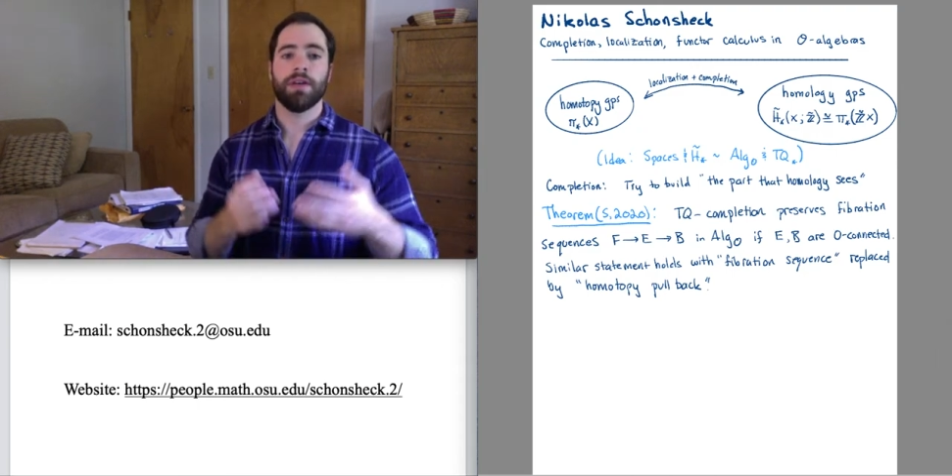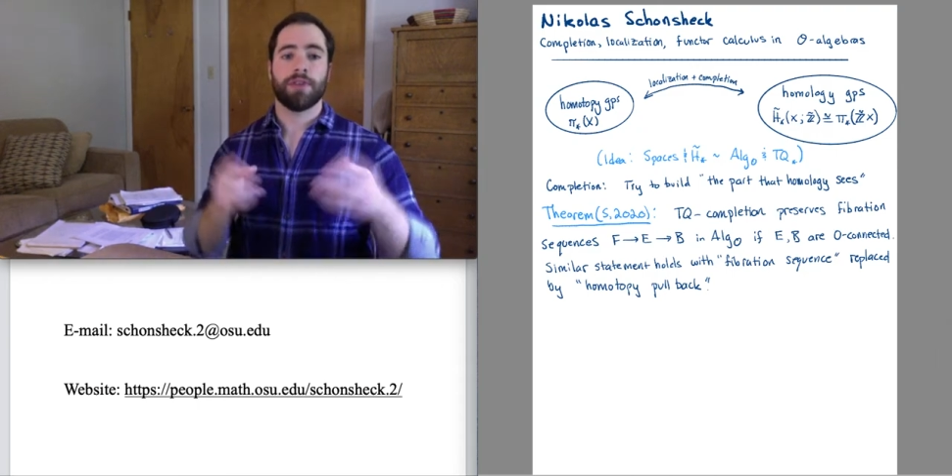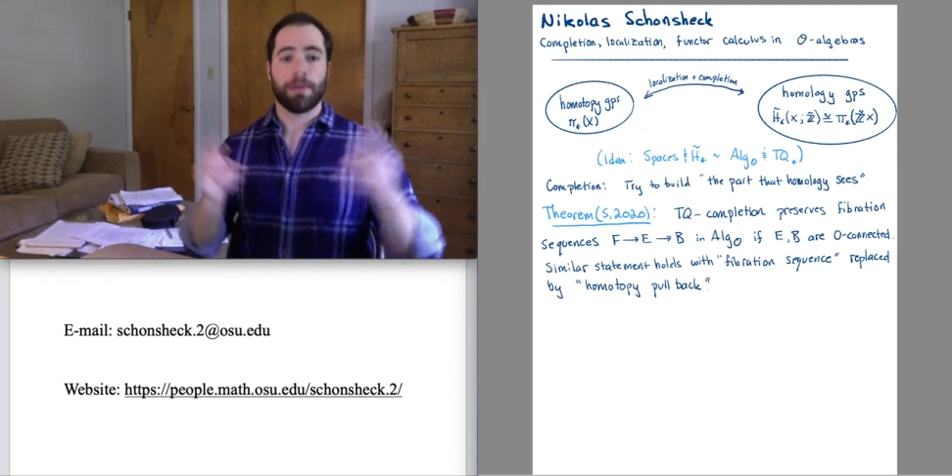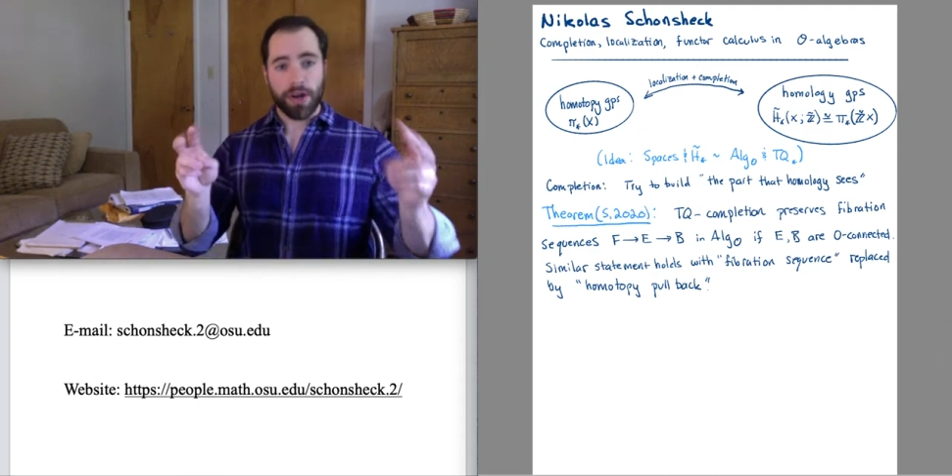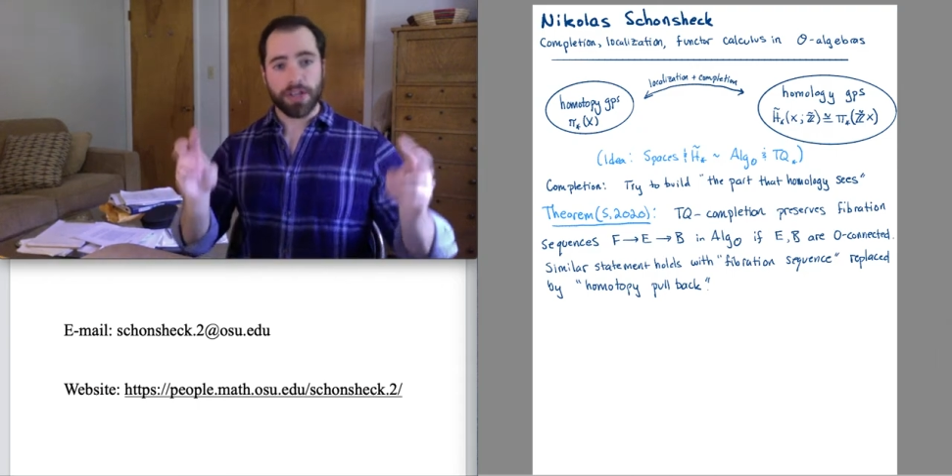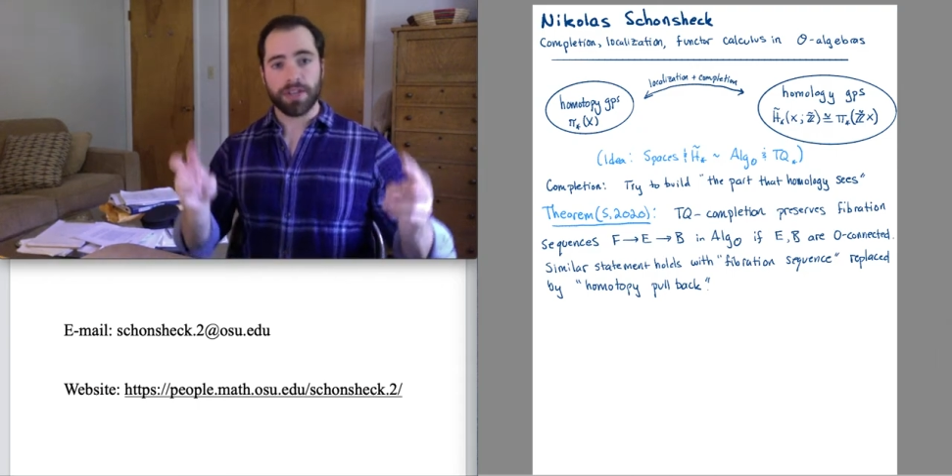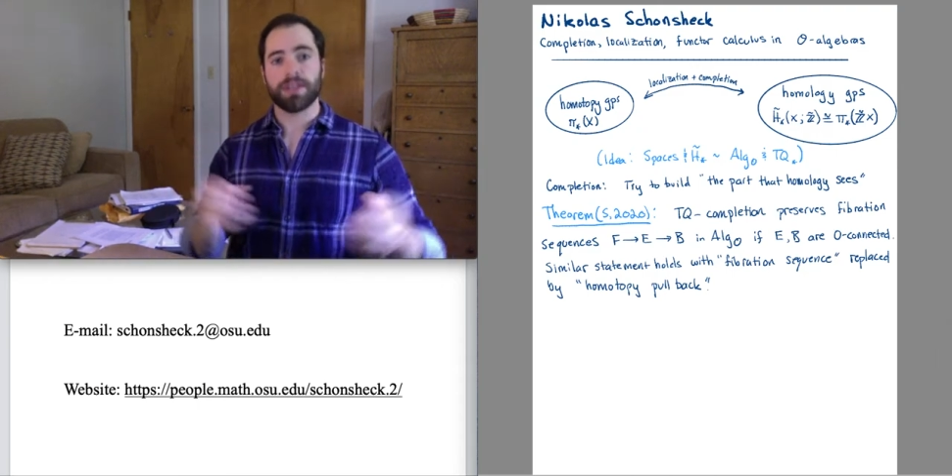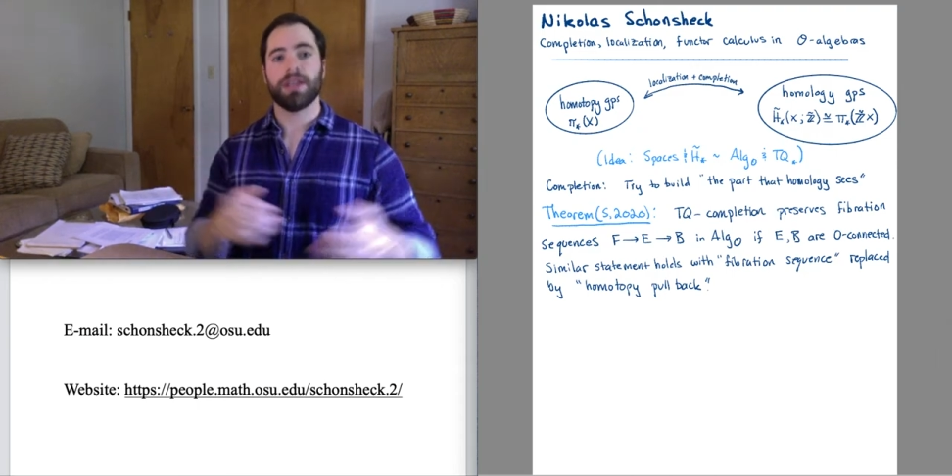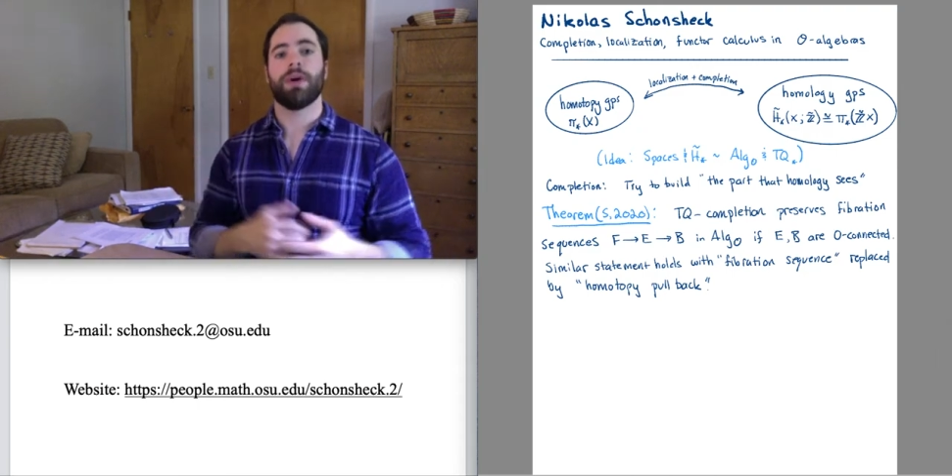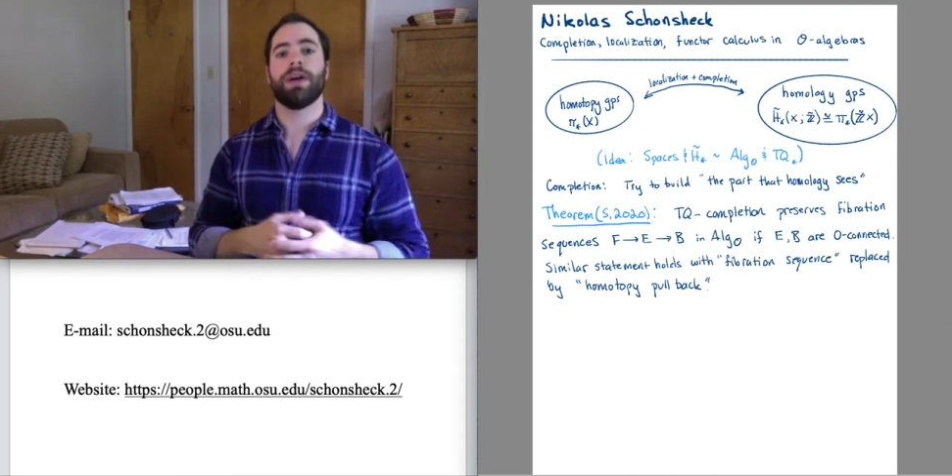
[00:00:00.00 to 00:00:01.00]
fibration
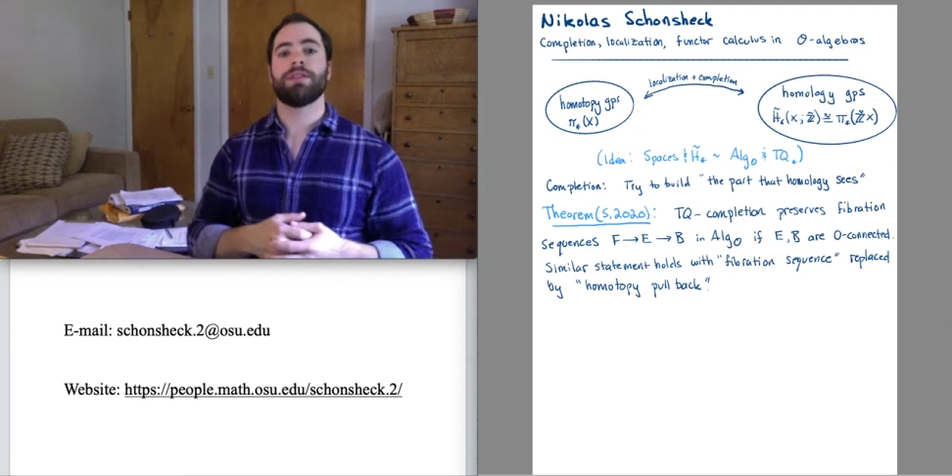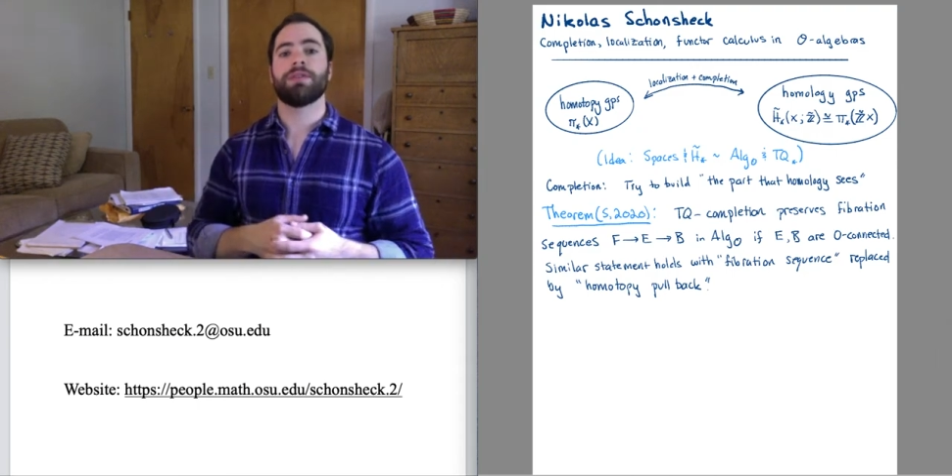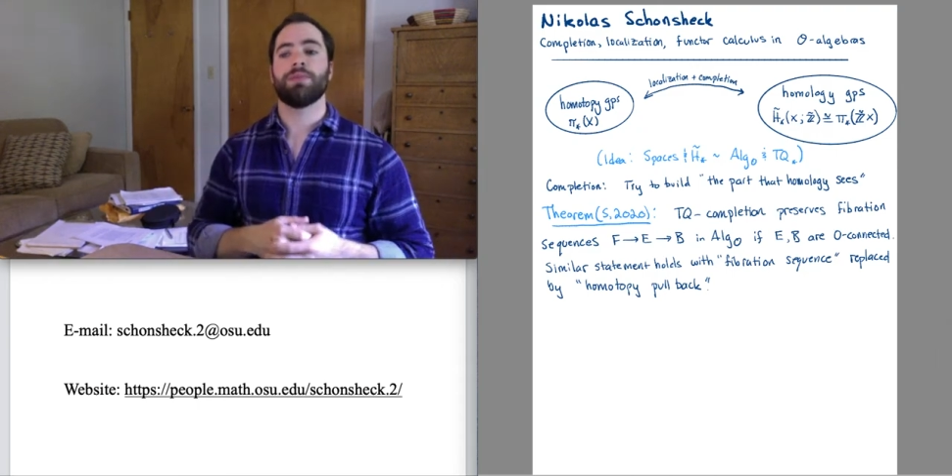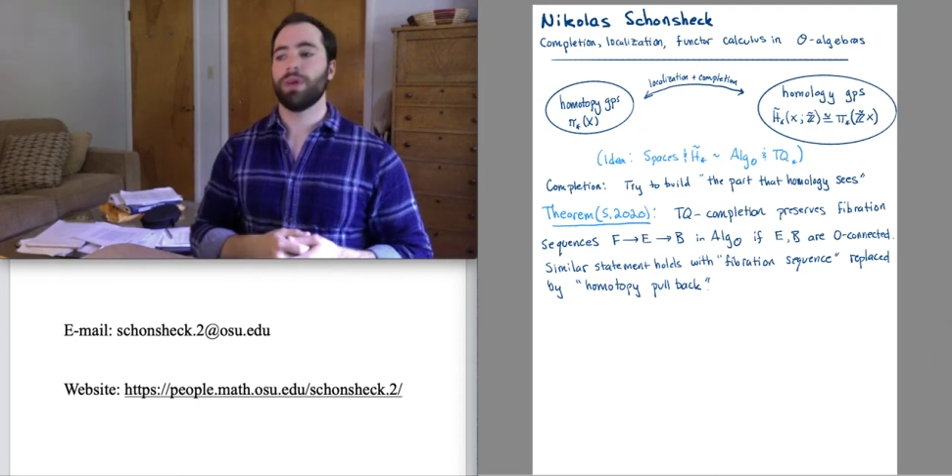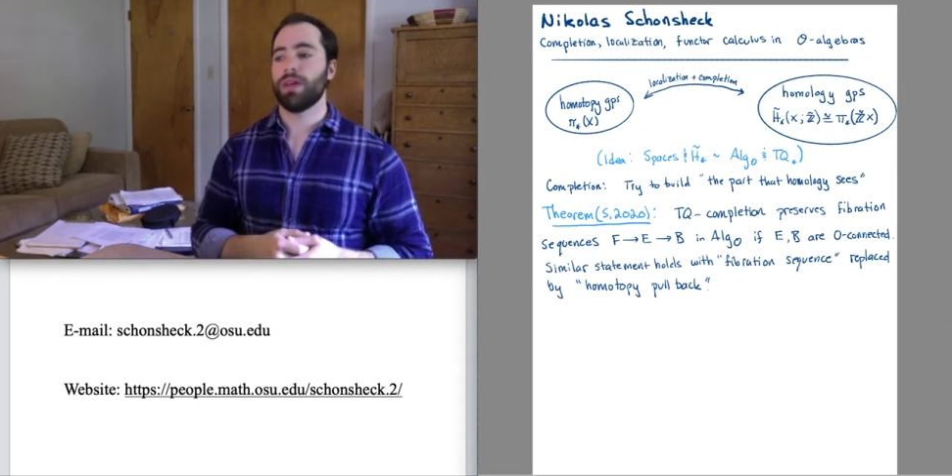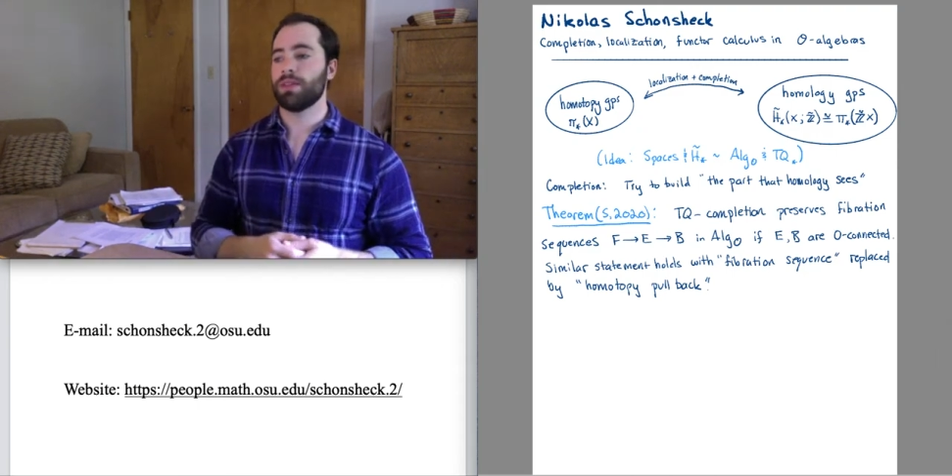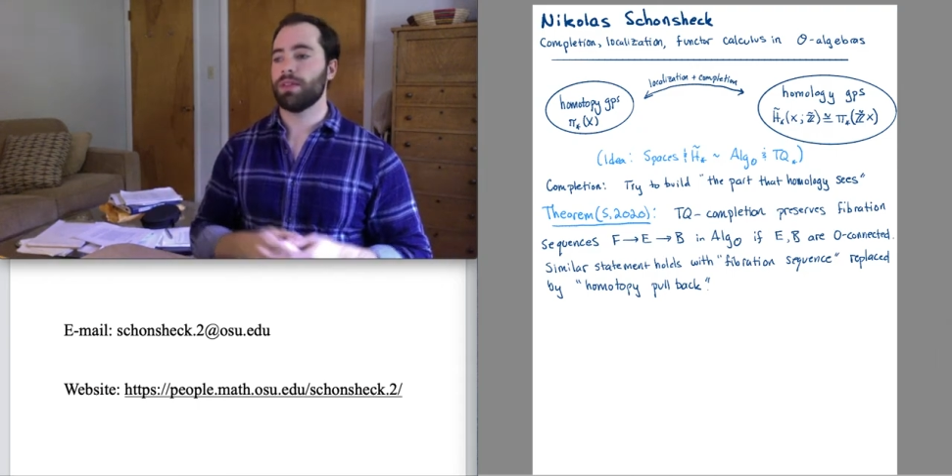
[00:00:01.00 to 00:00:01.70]
sequence with